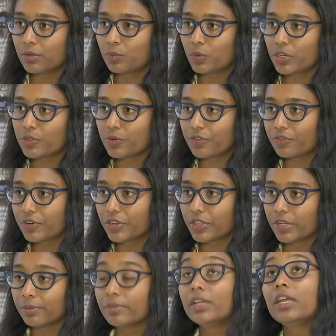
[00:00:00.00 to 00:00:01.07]
them, where to
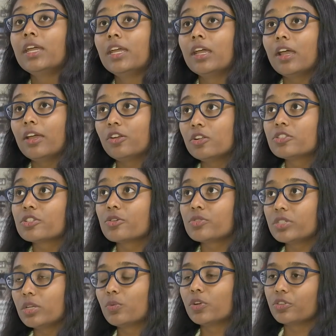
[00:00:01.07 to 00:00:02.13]
refer them, and
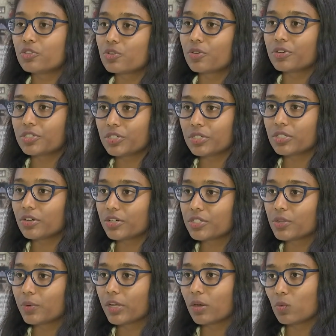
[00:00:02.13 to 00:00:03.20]
also see where the shortages
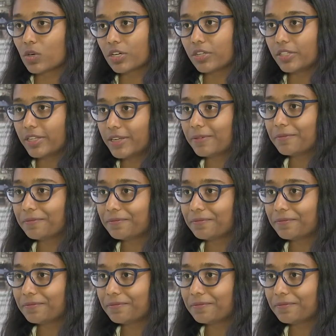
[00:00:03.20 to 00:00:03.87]
are so we can work on that.